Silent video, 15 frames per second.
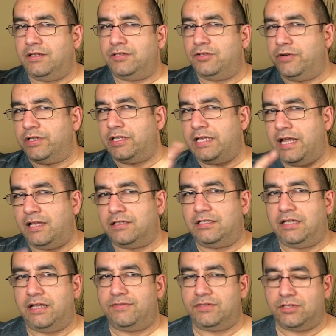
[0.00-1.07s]
During the Alex
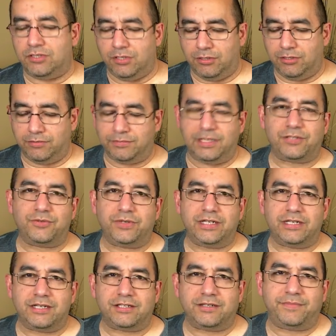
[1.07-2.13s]
Lifeson solo, that's when he
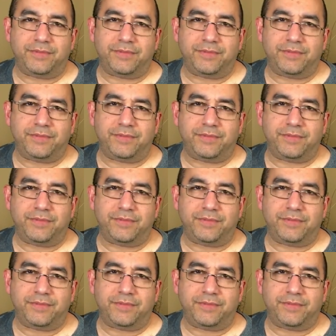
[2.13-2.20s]
does it,